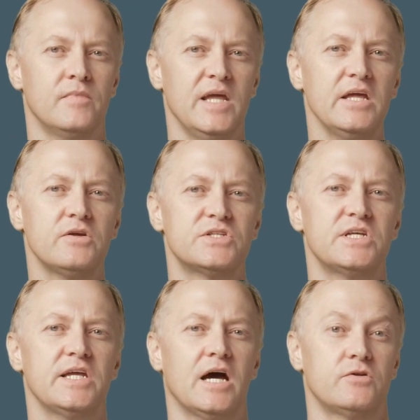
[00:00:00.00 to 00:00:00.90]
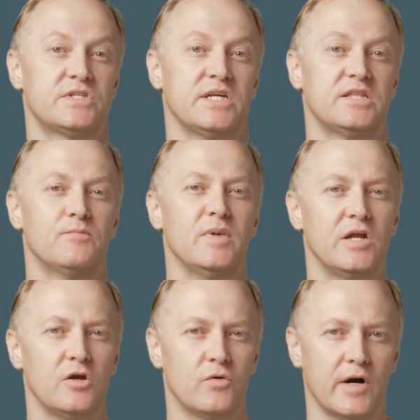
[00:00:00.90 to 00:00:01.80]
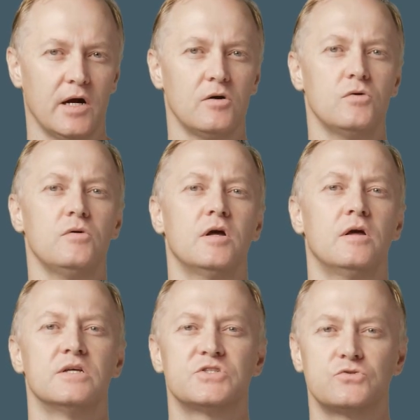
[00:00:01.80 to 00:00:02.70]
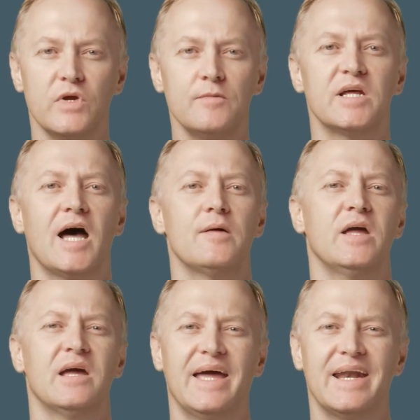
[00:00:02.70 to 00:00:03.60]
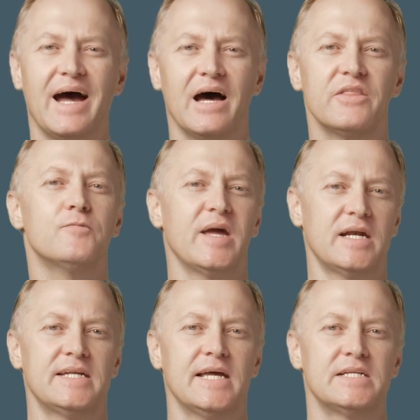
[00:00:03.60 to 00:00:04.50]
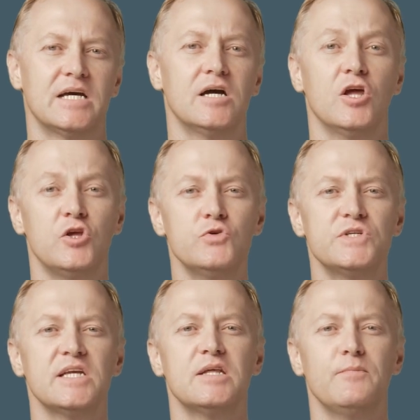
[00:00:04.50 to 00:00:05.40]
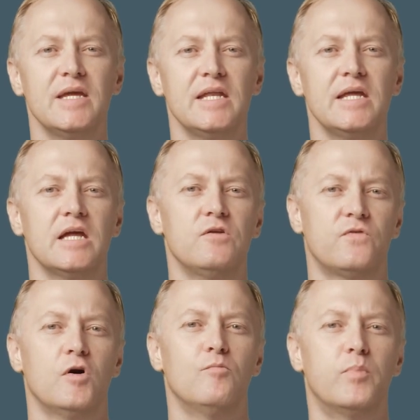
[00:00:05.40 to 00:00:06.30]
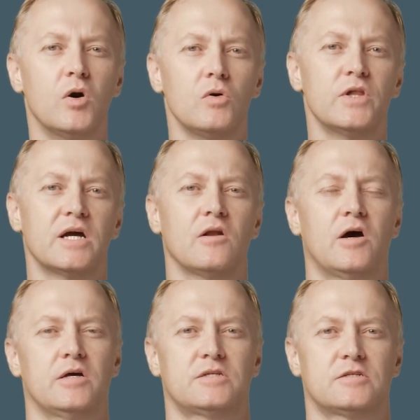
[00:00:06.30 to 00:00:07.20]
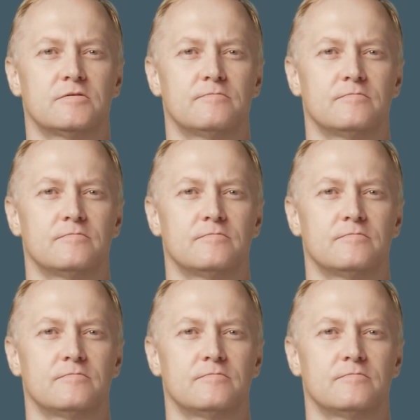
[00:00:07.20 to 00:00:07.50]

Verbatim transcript: Here you can see how to set the media URL, stream type, and other metadata using the Media Info Builder class.